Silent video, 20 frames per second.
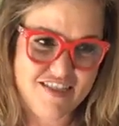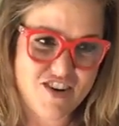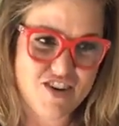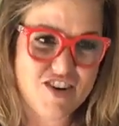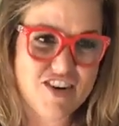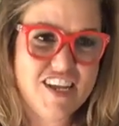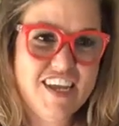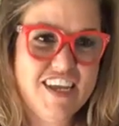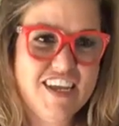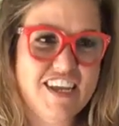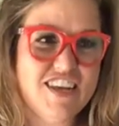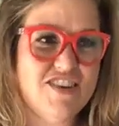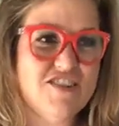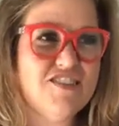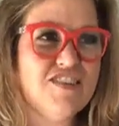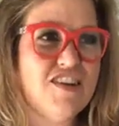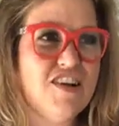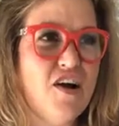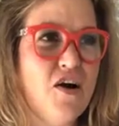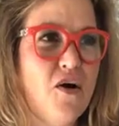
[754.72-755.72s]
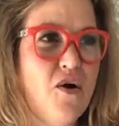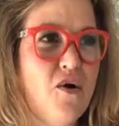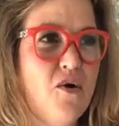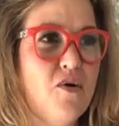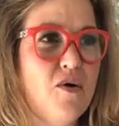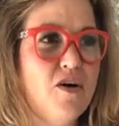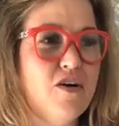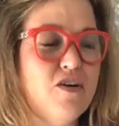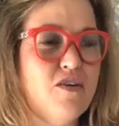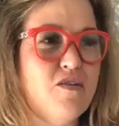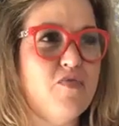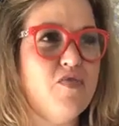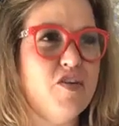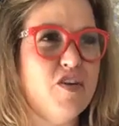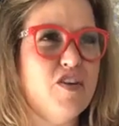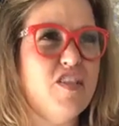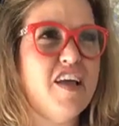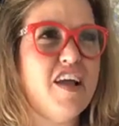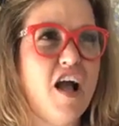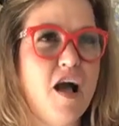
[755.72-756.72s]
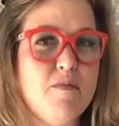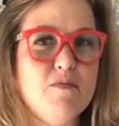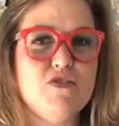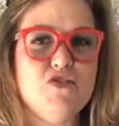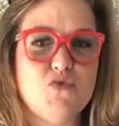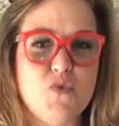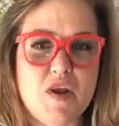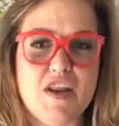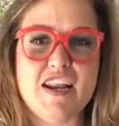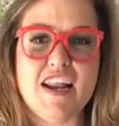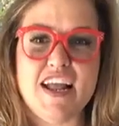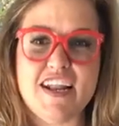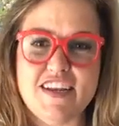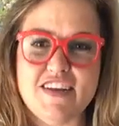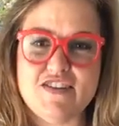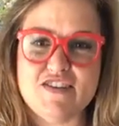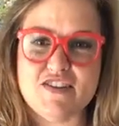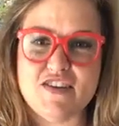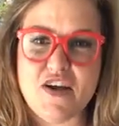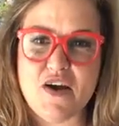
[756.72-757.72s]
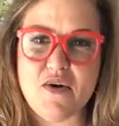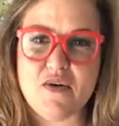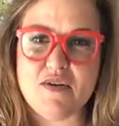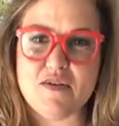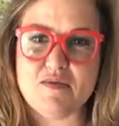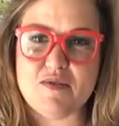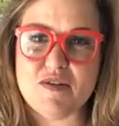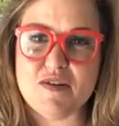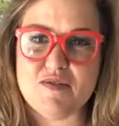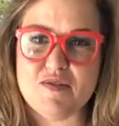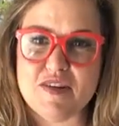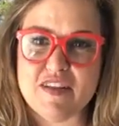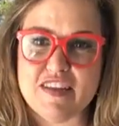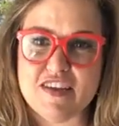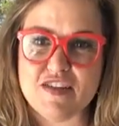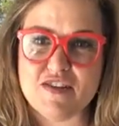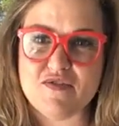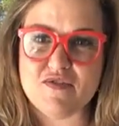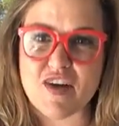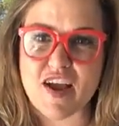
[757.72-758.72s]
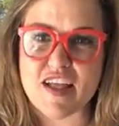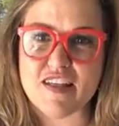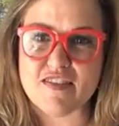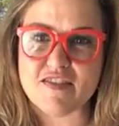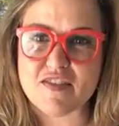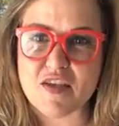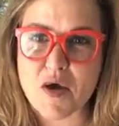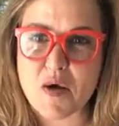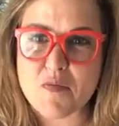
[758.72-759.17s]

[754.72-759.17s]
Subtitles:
30 years ago, or like almost 29 years ago, and we're really good friends.